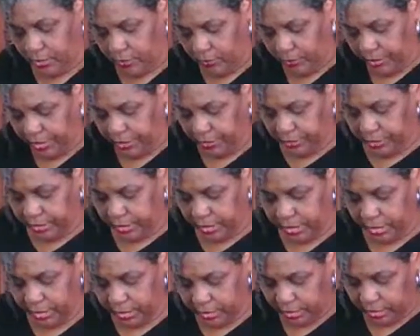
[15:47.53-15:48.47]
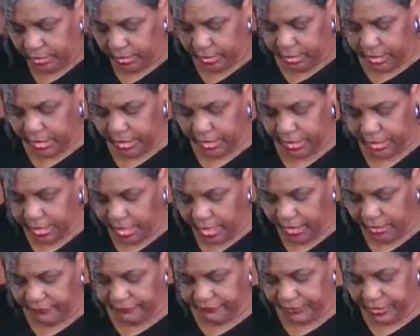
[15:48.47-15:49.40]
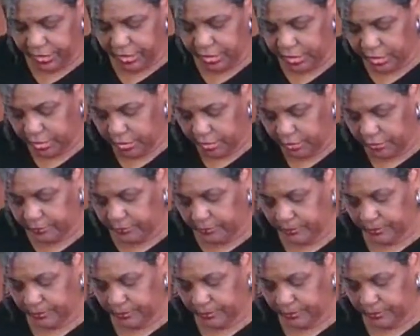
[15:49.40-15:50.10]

we are done cutting our fish.